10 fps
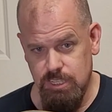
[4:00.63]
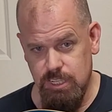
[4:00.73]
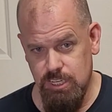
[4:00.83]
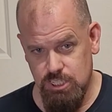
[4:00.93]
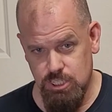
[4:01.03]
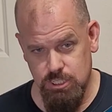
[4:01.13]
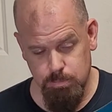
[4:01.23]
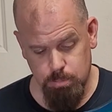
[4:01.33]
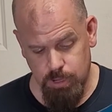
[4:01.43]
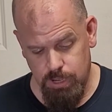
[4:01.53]
this
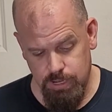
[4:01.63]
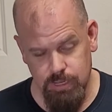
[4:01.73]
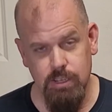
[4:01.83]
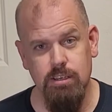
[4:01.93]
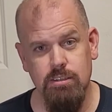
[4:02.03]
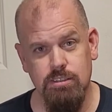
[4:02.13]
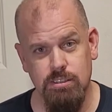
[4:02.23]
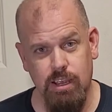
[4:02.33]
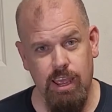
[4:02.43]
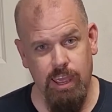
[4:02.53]
body is
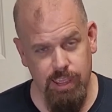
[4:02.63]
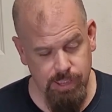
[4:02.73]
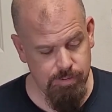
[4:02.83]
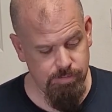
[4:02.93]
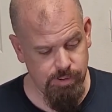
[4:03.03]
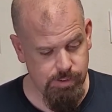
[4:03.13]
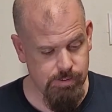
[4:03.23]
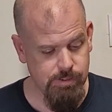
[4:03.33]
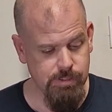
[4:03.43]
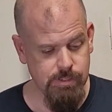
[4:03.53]
heavy.
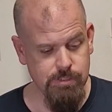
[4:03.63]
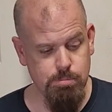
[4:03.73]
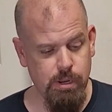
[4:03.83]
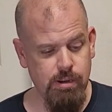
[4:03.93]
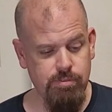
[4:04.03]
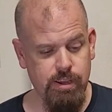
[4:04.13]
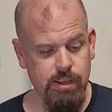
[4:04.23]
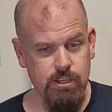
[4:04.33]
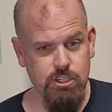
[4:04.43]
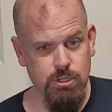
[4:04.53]
It's made of
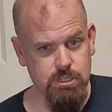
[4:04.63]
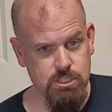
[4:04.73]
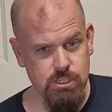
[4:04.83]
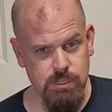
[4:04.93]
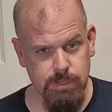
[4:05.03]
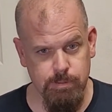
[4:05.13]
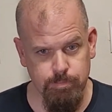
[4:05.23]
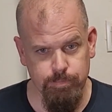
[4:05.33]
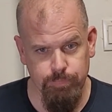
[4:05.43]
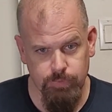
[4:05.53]
ash, you can
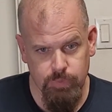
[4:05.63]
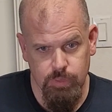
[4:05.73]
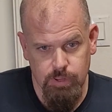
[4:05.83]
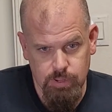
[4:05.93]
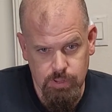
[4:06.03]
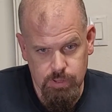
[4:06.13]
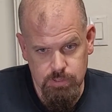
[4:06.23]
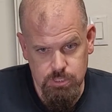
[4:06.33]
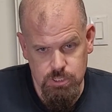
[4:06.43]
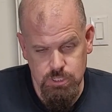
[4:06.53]
see,
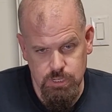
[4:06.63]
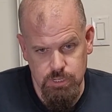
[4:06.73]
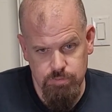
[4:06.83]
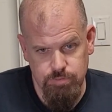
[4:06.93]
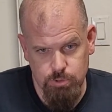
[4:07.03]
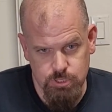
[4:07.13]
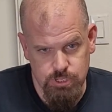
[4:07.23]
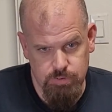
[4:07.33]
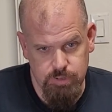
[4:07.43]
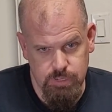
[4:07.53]
just like the
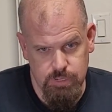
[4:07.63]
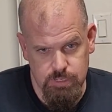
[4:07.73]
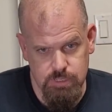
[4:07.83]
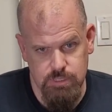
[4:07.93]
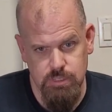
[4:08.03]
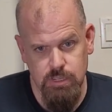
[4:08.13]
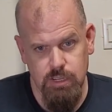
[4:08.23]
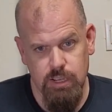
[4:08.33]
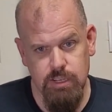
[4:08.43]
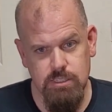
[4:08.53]
470 is.
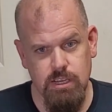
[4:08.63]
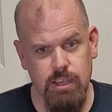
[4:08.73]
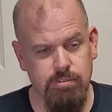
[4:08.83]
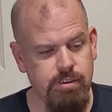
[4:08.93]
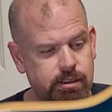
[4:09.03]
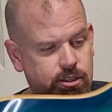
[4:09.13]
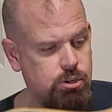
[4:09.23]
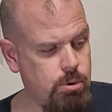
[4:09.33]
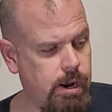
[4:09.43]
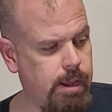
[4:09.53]
It's heavy as
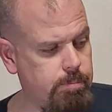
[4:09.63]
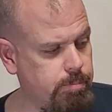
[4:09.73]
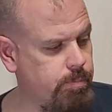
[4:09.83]
crap.